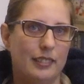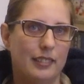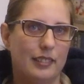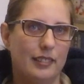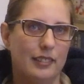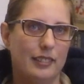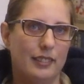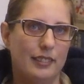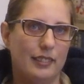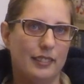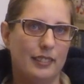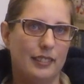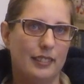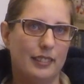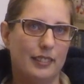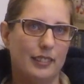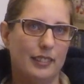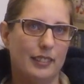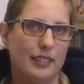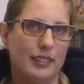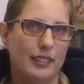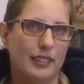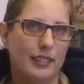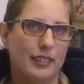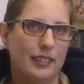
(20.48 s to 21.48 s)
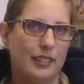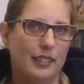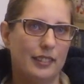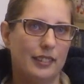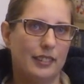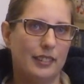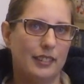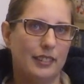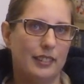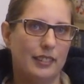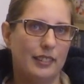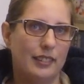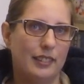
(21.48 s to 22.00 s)

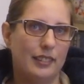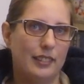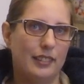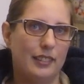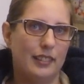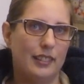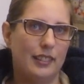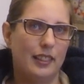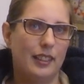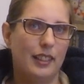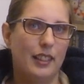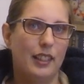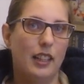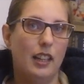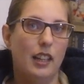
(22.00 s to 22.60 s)
No words are spoken by the person on screen.